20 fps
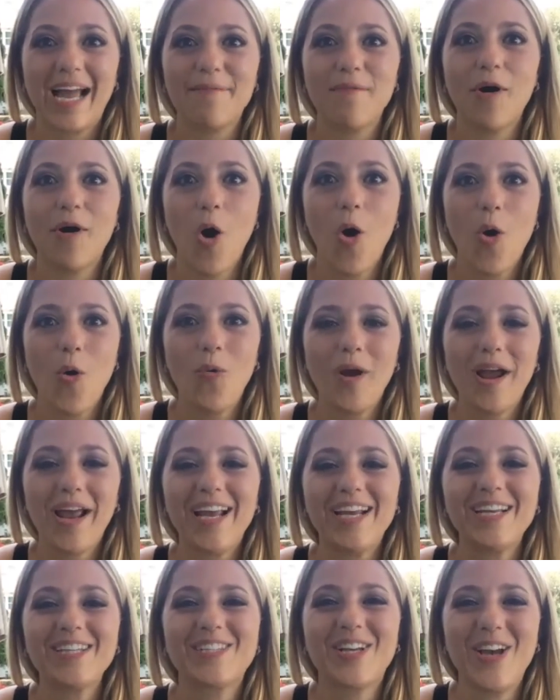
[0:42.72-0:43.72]
I'm
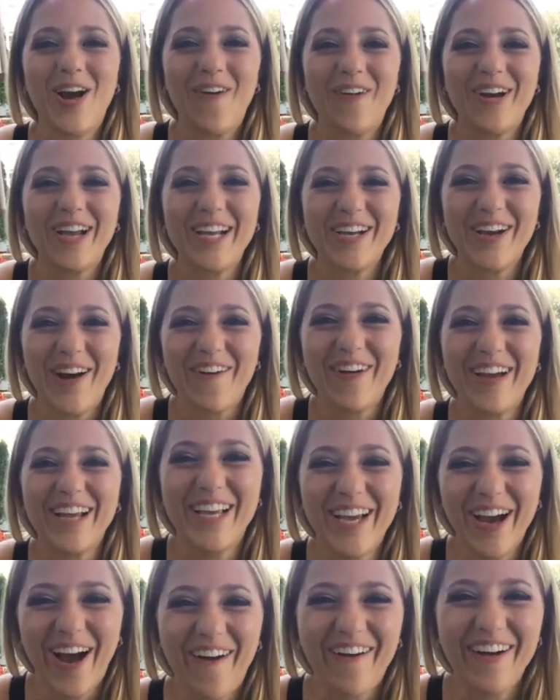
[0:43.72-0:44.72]
always going, going,
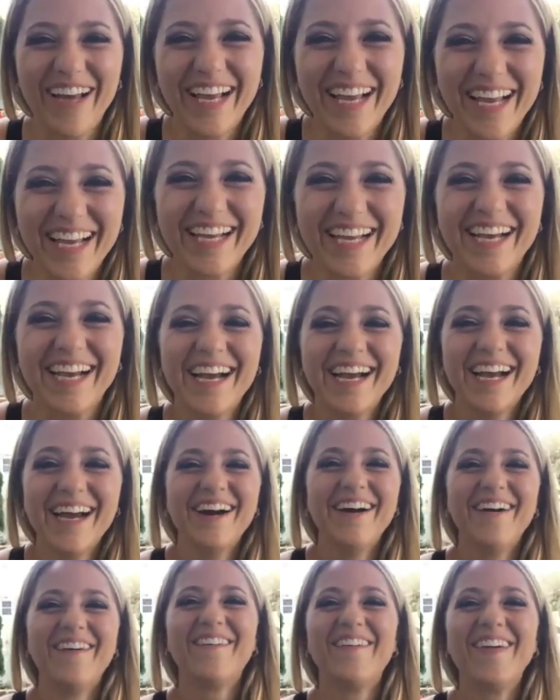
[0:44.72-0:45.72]
going.
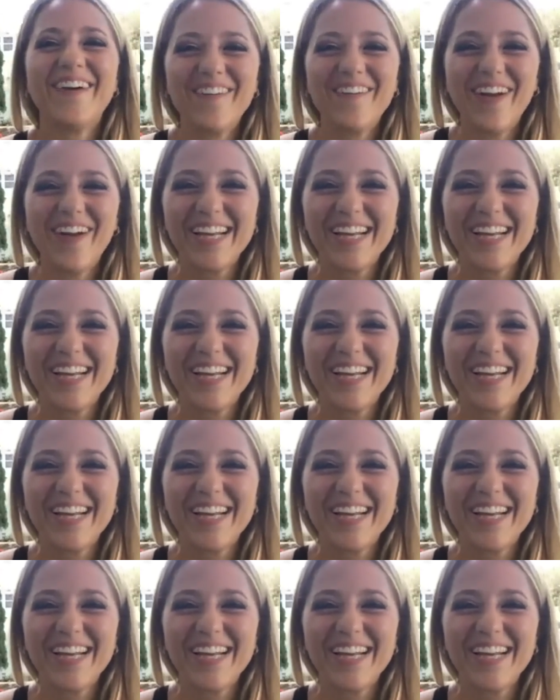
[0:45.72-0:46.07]
What do I